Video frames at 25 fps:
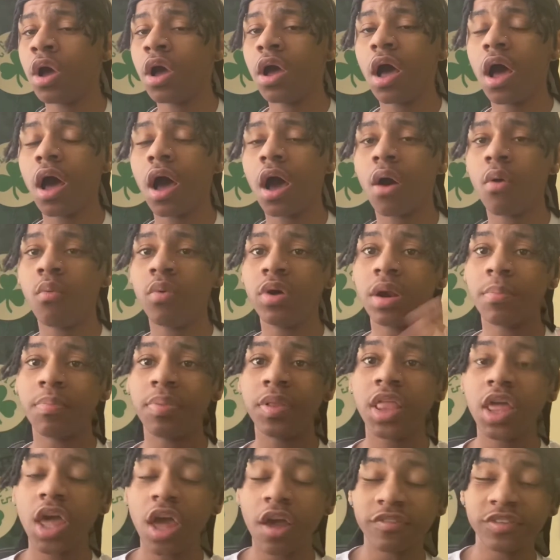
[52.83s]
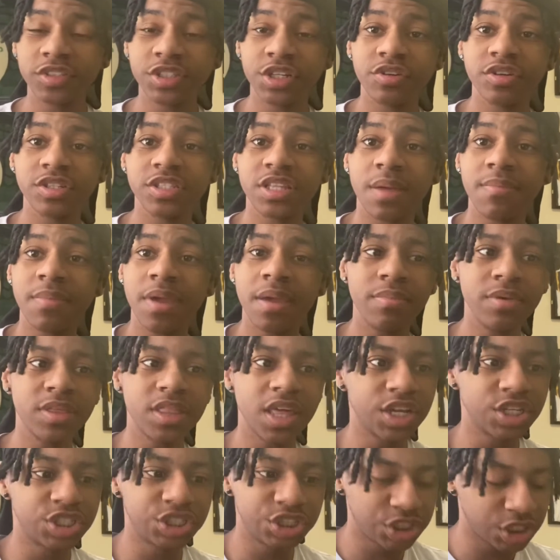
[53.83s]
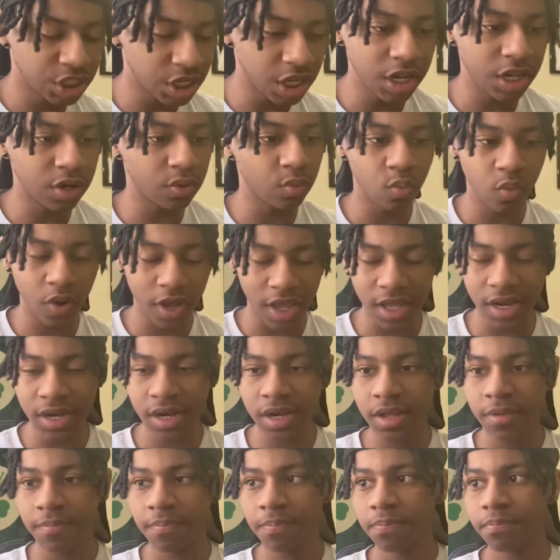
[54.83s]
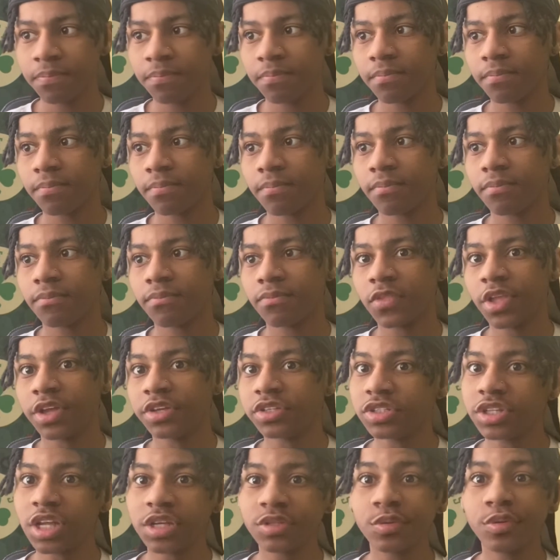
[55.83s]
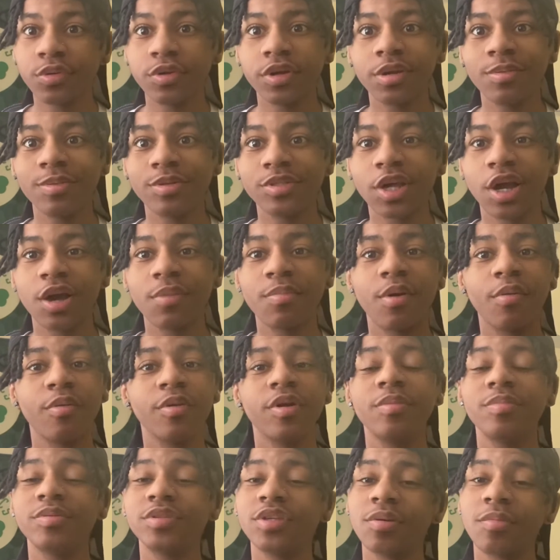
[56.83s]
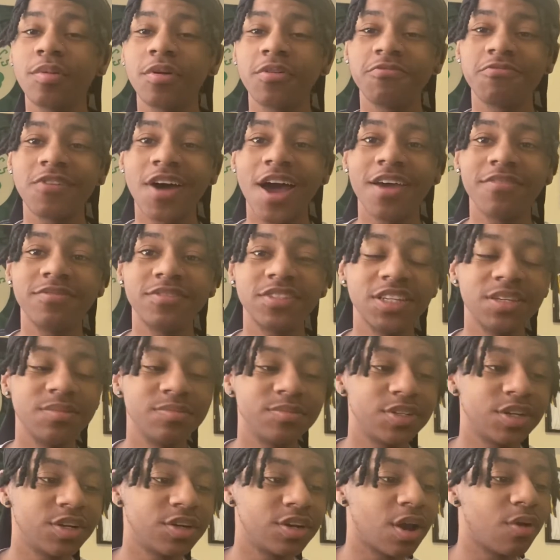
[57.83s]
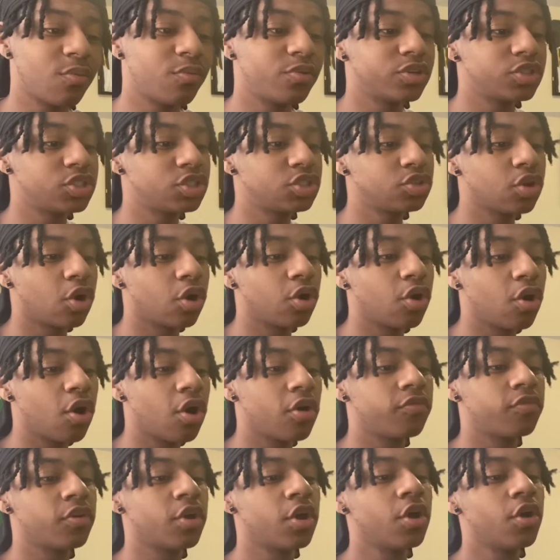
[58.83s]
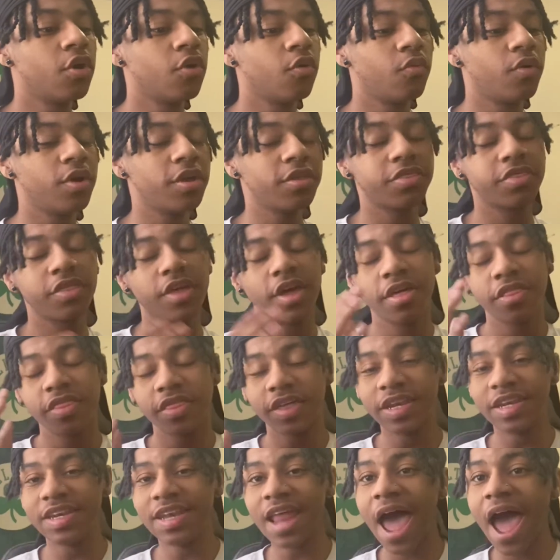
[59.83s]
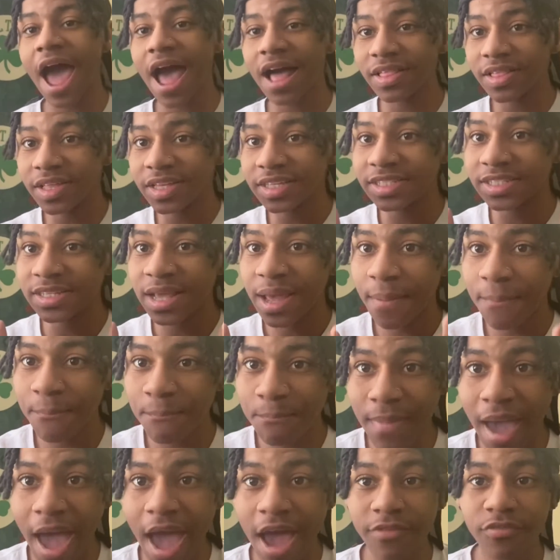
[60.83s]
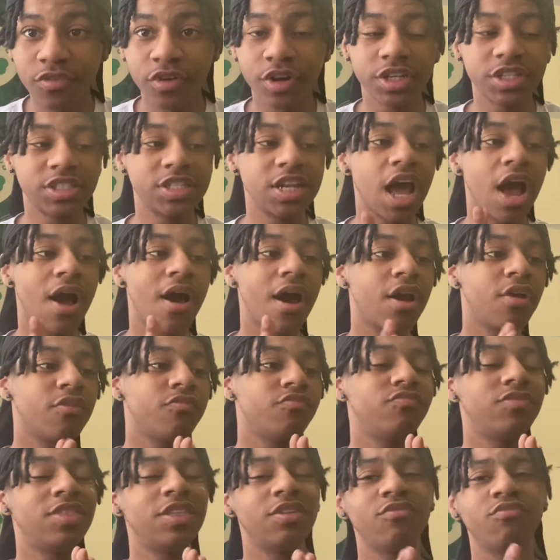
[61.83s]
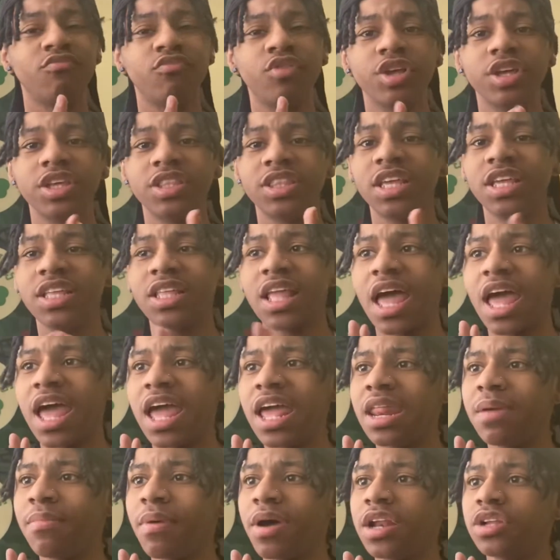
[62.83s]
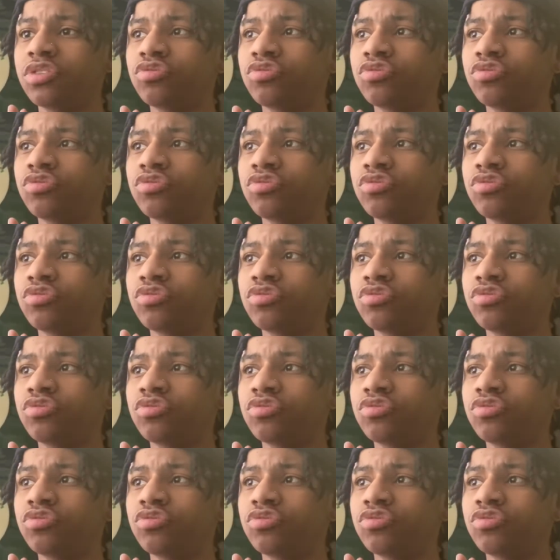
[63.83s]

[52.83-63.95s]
a playoff series that maybe they shouldn't win. So that's what we're going to be talking about. We're going to be talking about five teams here, and I want to start off with the Dallas Mavericks. Now, I don't th really think that anybody's